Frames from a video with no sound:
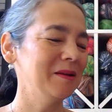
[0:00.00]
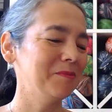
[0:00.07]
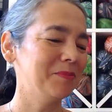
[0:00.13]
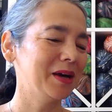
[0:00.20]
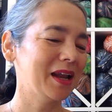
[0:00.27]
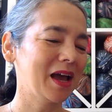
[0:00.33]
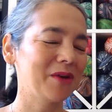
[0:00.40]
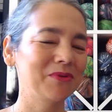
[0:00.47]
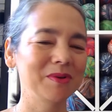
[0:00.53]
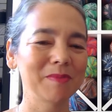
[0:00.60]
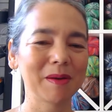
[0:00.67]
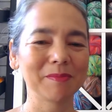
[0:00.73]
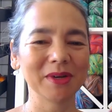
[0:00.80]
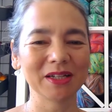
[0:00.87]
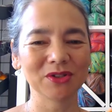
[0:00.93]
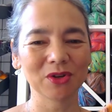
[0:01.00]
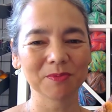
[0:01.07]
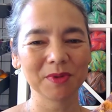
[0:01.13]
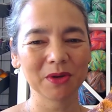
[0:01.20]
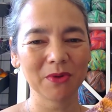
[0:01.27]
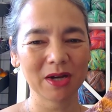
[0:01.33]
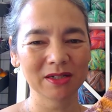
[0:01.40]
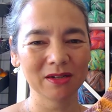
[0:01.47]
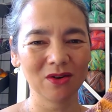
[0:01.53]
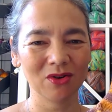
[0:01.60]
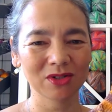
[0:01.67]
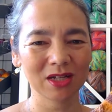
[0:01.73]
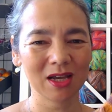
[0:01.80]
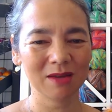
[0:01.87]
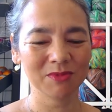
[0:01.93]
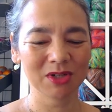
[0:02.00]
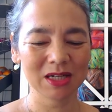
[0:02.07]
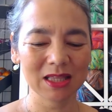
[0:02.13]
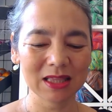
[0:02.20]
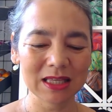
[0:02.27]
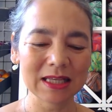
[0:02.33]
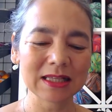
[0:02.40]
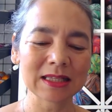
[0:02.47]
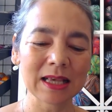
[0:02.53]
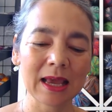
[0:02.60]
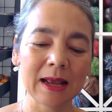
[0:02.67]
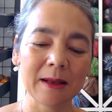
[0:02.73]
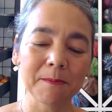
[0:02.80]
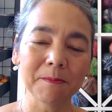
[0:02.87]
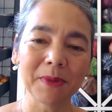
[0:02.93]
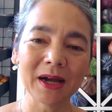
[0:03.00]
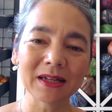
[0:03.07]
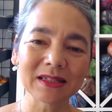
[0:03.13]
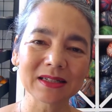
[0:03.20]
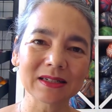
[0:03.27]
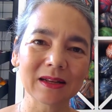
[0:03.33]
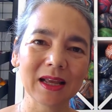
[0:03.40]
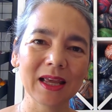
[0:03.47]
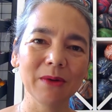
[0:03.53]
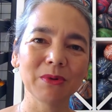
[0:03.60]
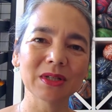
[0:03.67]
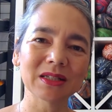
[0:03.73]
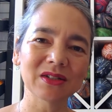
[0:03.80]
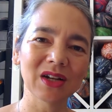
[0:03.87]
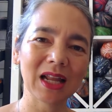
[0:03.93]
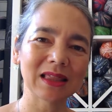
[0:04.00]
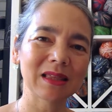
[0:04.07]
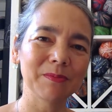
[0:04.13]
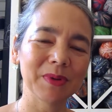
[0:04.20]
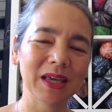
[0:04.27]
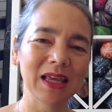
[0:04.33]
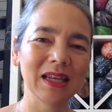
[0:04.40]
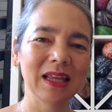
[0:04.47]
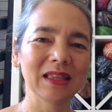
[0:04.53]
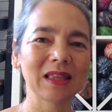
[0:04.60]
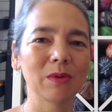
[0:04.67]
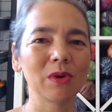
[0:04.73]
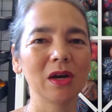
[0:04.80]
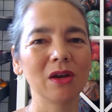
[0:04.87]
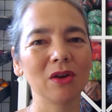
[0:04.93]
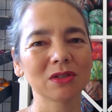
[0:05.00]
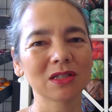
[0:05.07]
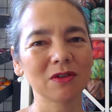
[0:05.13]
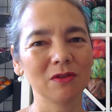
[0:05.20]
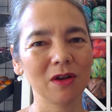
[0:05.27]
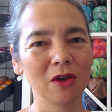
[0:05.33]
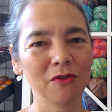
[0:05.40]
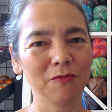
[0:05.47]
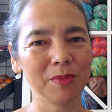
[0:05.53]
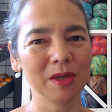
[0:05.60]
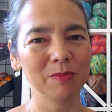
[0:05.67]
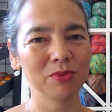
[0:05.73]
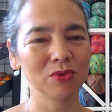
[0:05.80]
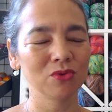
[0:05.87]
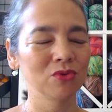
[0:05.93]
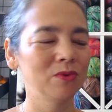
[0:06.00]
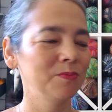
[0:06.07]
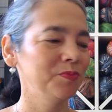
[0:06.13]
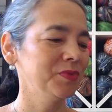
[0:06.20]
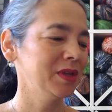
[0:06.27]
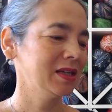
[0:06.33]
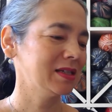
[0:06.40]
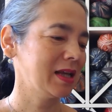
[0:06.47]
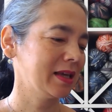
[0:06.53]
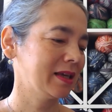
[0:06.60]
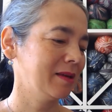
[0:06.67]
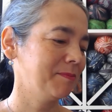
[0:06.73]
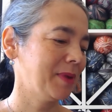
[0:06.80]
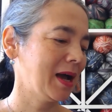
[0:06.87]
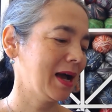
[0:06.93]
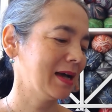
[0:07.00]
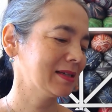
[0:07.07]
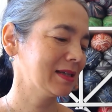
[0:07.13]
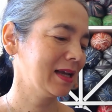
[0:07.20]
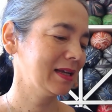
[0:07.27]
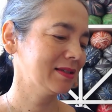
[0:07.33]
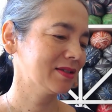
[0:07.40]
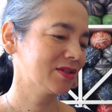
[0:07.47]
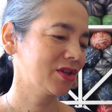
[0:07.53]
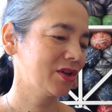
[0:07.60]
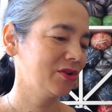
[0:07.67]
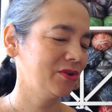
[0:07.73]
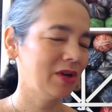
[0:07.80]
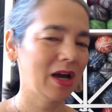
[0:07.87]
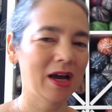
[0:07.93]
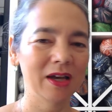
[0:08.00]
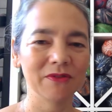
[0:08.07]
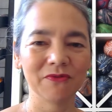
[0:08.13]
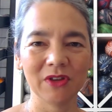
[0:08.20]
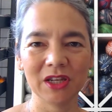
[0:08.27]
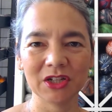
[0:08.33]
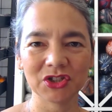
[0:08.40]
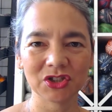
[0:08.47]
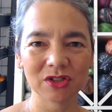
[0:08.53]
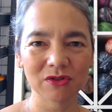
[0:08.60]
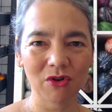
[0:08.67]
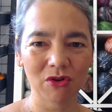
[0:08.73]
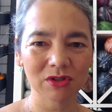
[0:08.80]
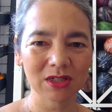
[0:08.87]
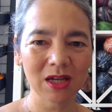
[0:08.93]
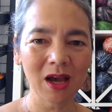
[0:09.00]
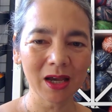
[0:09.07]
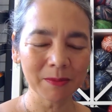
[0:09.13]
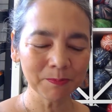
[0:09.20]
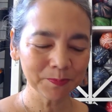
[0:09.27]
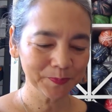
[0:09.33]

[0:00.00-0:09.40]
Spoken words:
But I remember it took me quite a long time to knit these. But it was still at the beginning. There were a lot of people taking part, and so I finished on time.